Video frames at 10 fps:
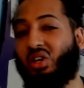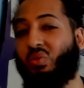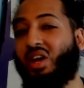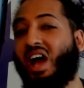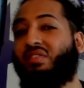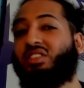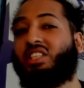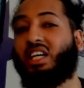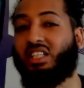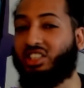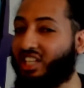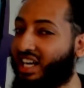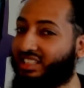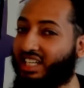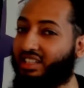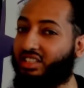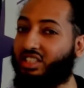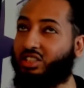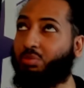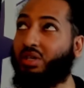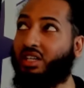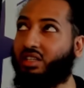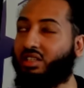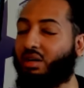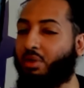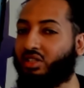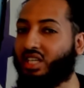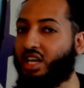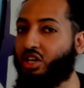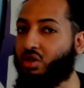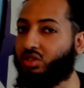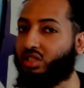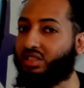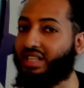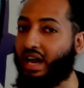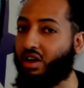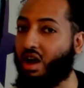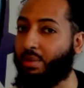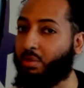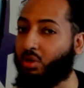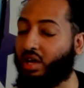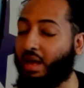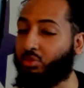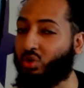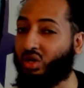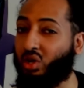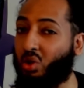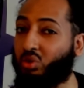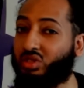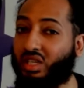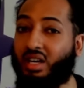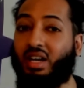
We have a second chance at this. It's been about 10 years since that comic book came to a close,